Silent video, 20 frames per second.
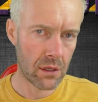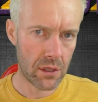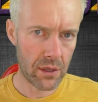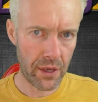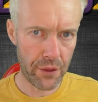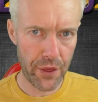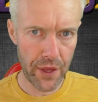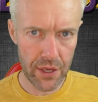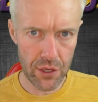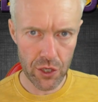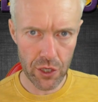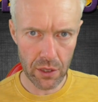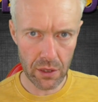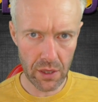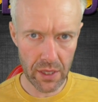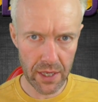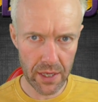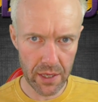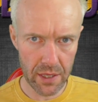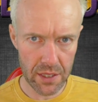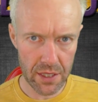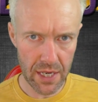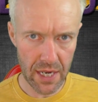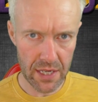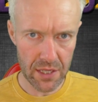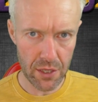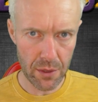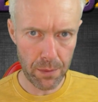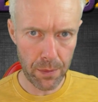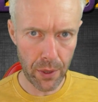So I think John Lennox
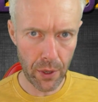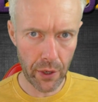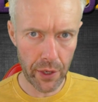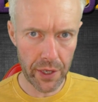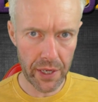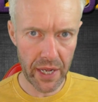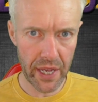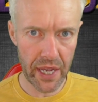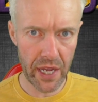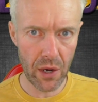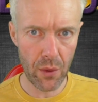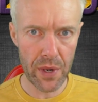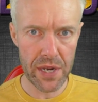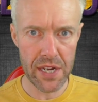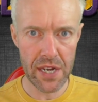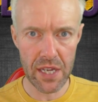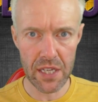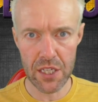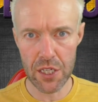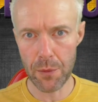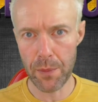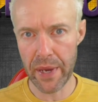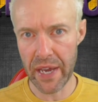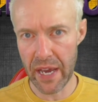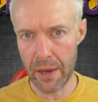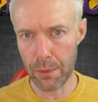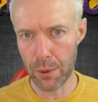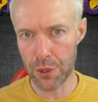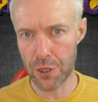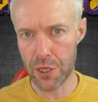has a point here. We need to be
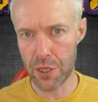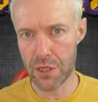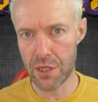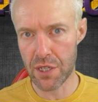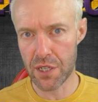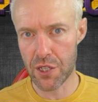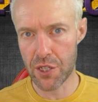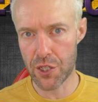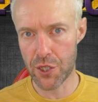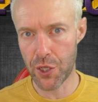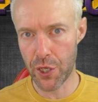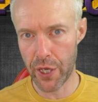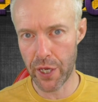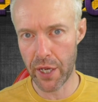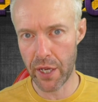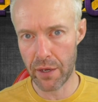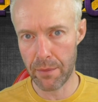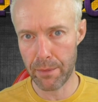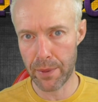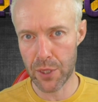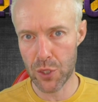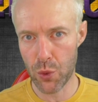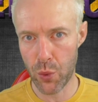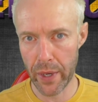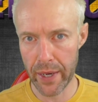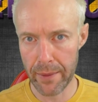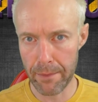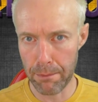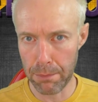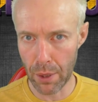able to discern
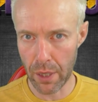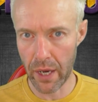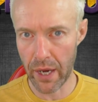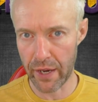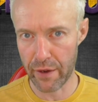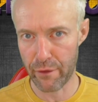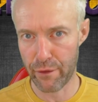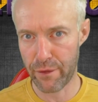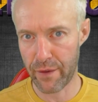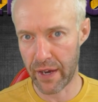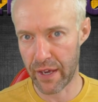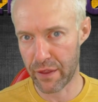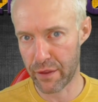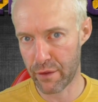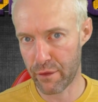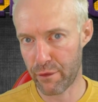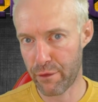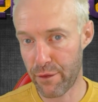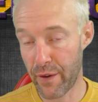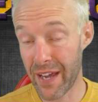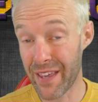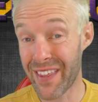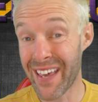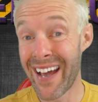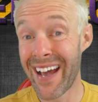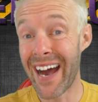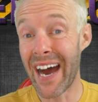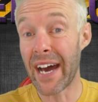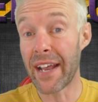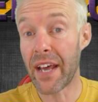between blind faith and faith.
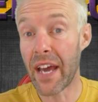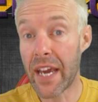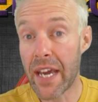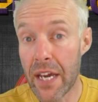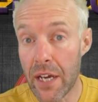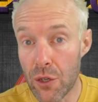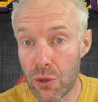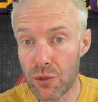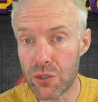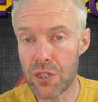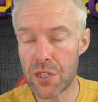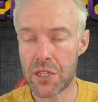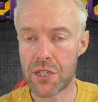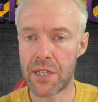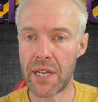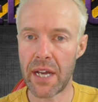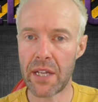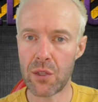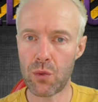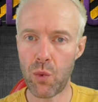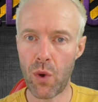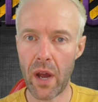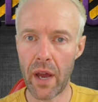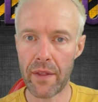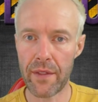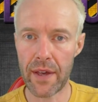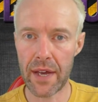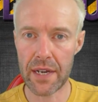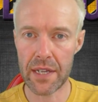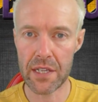And I can understand
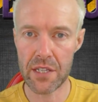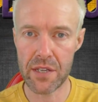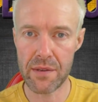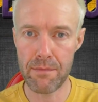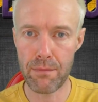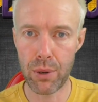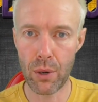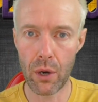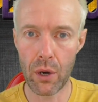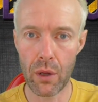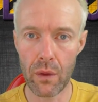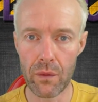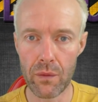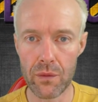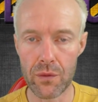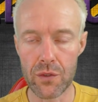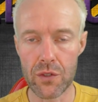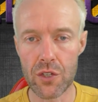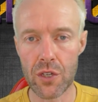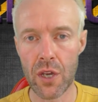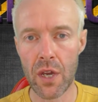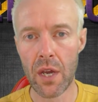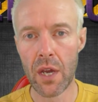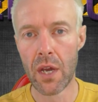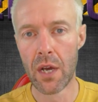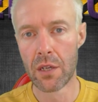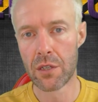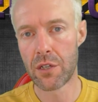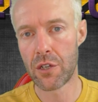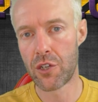why that is important
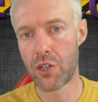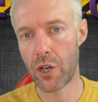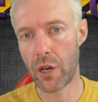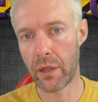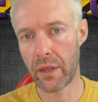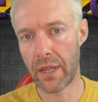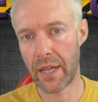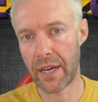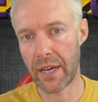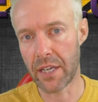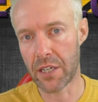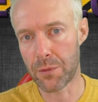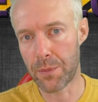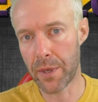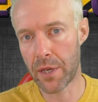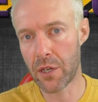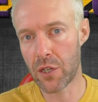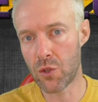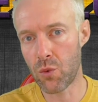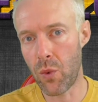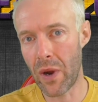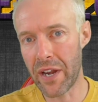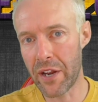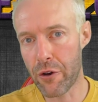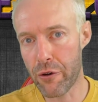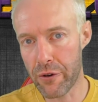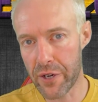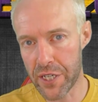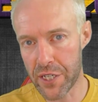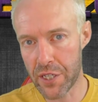to John Lennox, because when
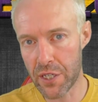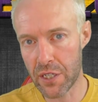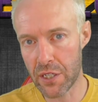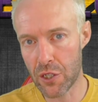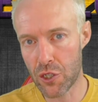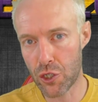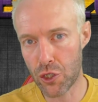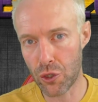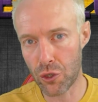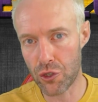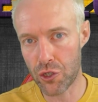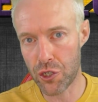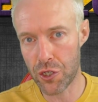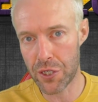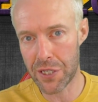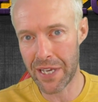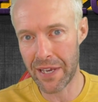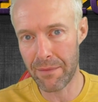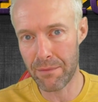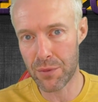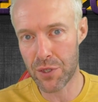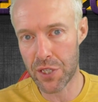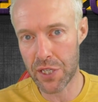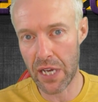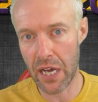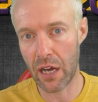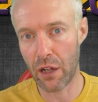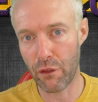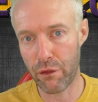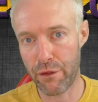Christians such as
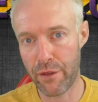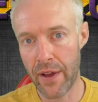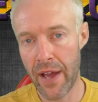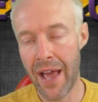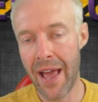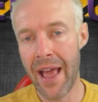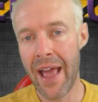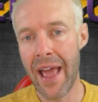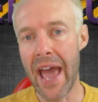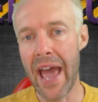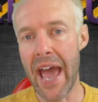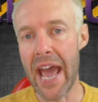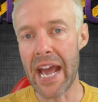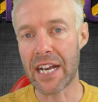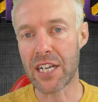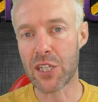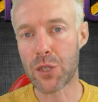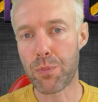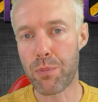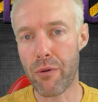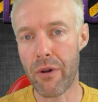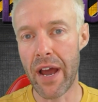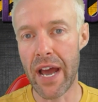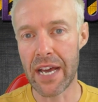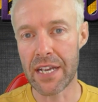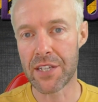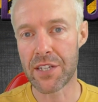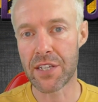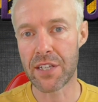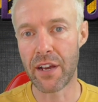himself
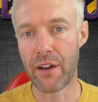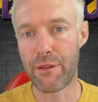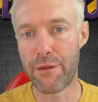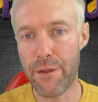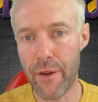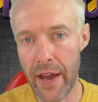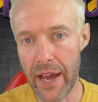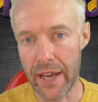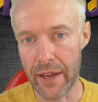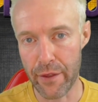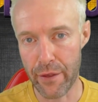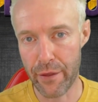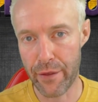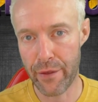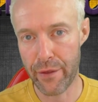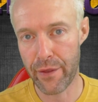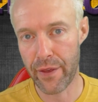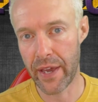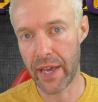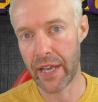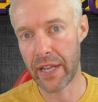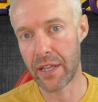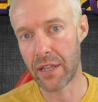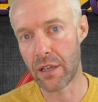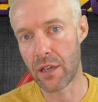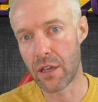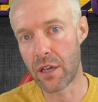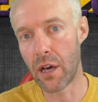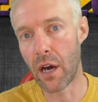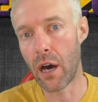express a faith
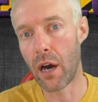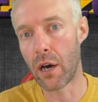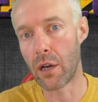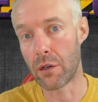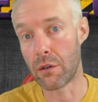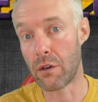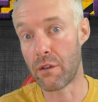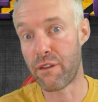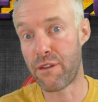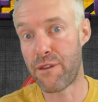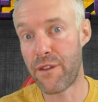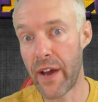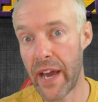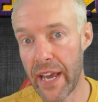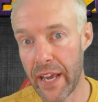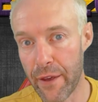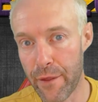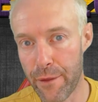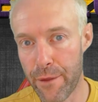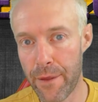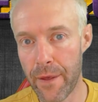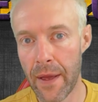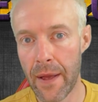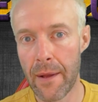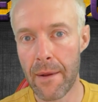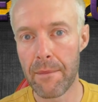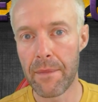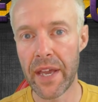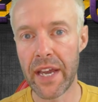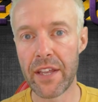in God or faith
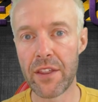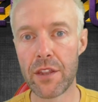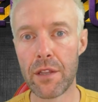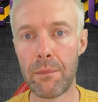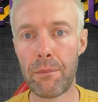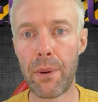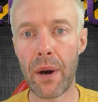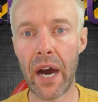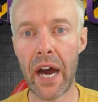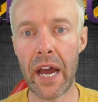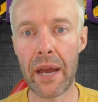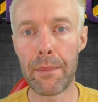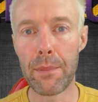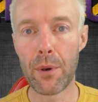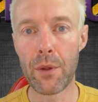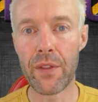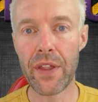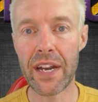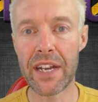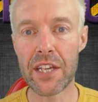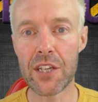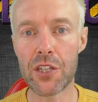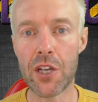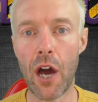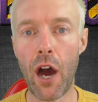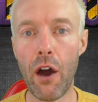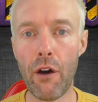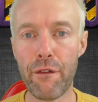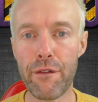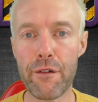in the Bible, that is
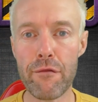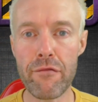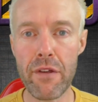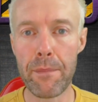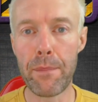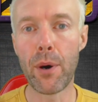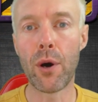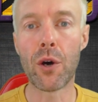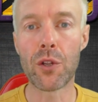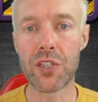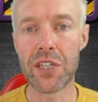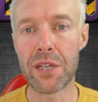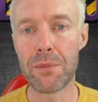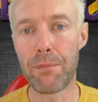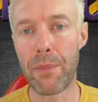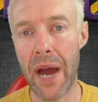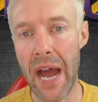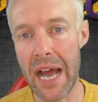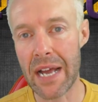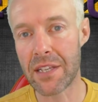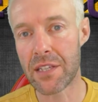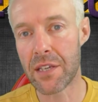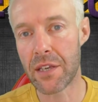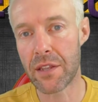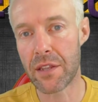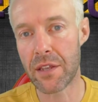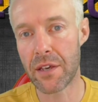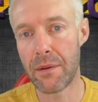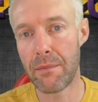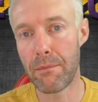often reported back
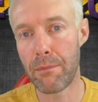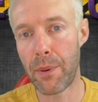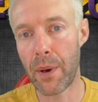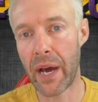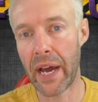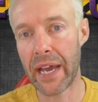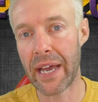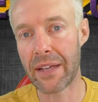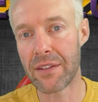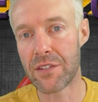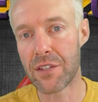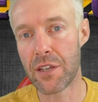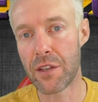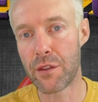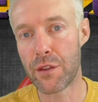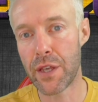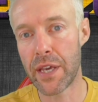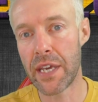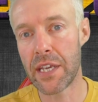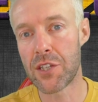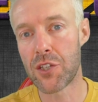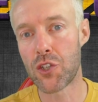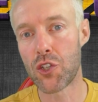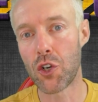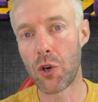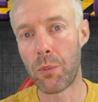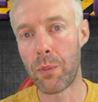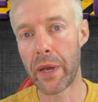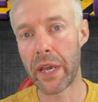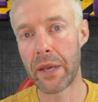to them by anti-theists
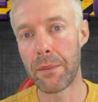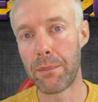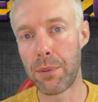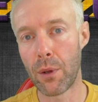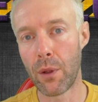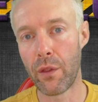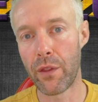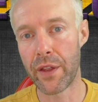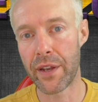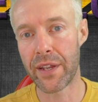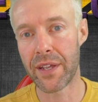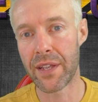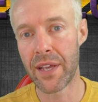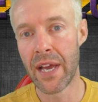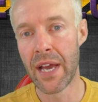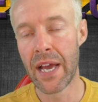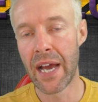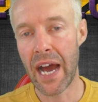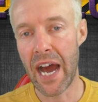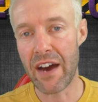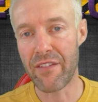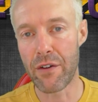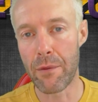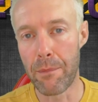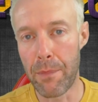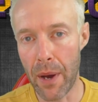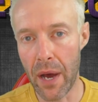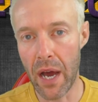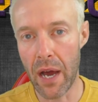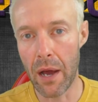or people that have a
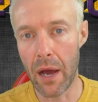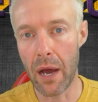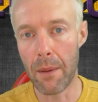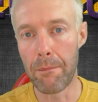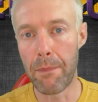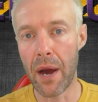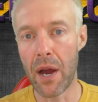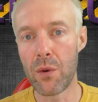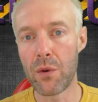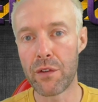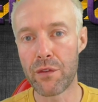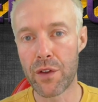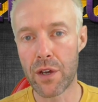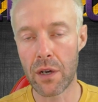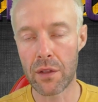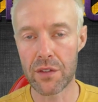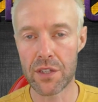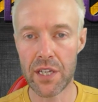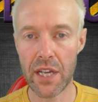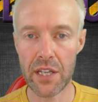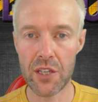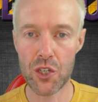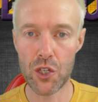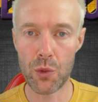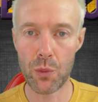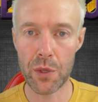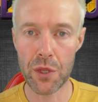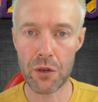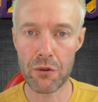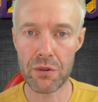bone of
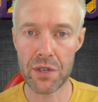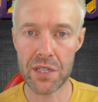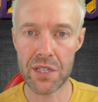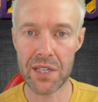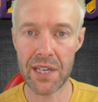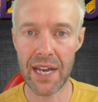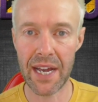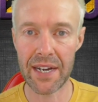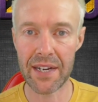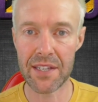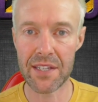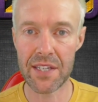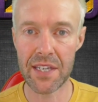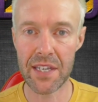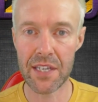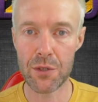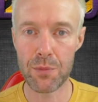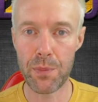contention with Christianity